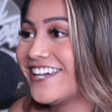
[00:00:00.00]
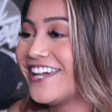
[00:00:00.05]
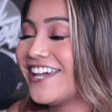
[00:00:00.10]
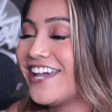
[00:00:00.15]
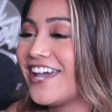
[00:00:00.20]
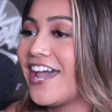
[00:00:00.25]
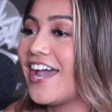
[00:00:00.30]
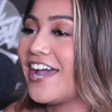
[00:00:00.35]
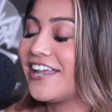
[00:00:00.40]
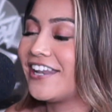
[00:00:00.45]

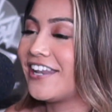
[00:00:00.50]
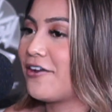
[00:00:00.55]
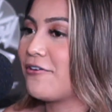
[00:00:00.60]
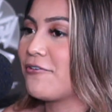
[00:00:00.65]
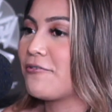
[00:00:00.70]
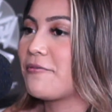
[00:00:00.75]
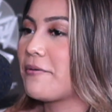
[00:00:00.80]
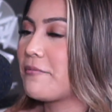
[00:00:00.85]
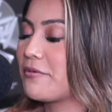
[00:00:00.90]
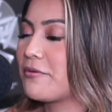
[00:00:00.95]
Yeah. And I
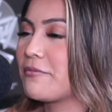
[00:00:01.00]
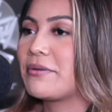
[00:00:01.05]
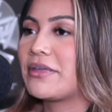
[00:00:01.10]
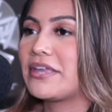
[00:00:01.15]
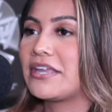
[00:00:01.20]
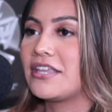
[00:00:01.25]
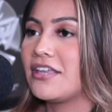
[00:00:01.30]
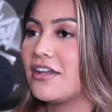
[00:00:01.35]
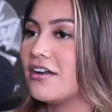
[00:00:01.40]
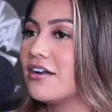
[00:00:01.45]
remember
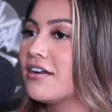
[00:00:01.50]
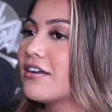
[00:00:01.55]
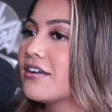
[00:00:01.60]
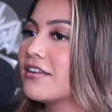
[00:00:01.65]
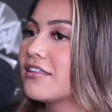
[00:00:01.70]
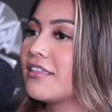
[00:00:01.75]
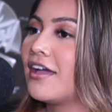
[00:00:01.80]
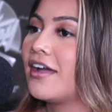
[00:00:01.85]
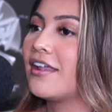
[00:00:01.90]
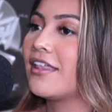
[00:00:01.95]
being
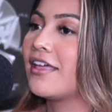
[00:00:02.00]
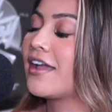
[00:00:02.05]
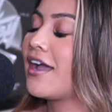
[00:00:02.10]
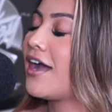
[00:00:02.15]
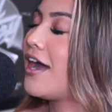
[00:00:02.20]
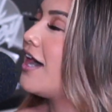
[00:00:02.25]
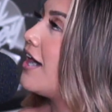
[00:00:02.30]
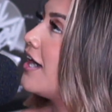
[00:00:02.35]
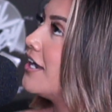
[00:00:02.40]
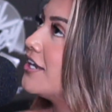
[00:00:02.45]
younger that like,
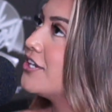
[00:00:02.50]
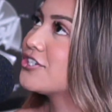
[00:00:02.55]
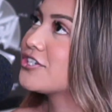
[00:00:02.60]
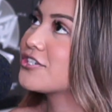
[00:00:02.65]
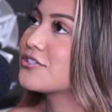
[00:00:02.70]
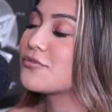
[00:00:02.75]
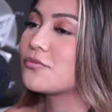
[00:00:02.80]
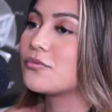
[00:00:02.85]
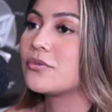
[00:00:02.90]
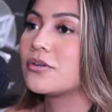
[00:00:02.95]
I
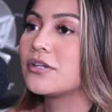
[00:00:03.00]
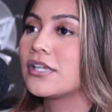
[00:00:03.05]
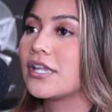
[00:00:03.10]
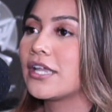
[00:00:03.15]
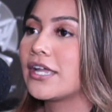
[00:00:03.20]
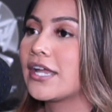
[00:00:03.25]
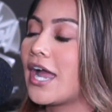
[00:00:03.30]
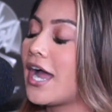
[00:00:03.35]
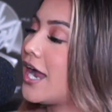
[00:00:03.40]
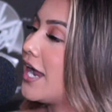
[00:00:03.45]
just would
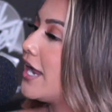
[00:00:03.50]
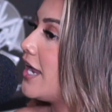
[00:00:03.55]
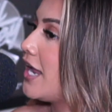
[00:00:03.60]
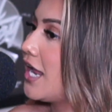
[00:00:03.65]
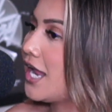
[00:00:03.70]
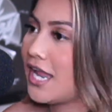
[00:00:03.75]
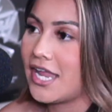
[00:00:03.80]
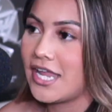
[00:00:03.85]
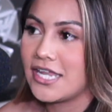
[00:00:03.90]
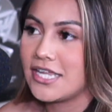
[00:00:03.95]
like, I
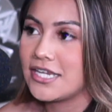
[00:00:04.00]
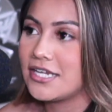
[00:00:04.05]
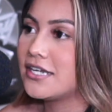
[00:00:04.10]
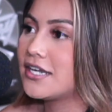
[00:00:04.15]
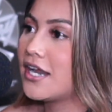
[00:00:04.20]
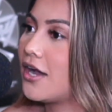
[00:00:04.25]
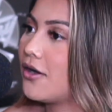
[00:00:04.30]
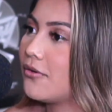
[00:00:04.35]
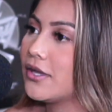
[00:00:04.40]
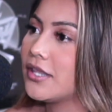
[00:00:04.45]

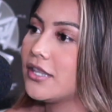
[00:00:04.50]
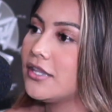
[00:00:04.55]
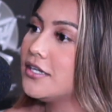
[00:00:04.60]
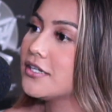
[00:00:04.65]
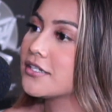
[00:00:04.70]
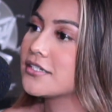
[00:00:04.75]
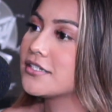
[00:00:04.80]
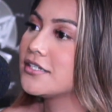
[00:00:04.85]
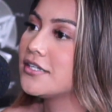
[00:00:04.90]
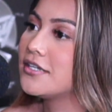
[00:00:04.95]
hated how I
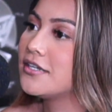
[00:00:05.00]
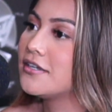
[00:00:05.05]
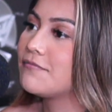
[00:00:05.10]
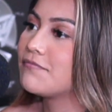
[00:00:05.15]
looked.